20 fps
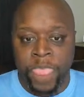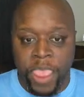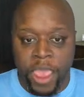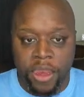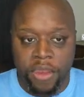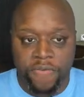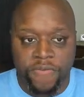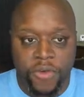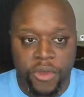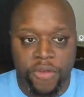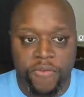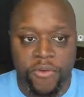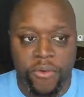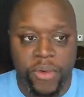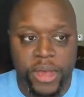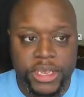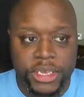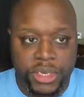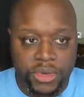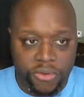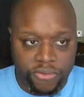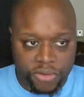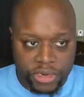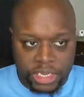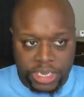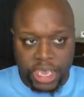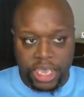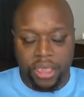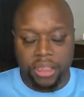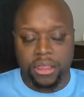in a few different ways. So if we
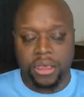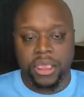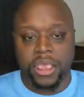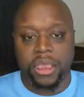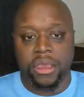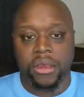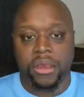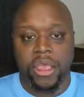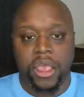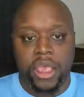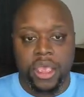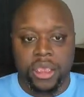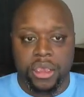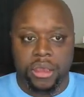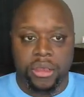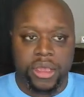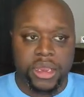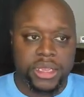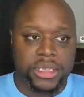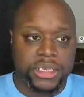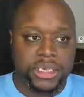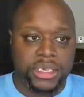take a look here, you're going to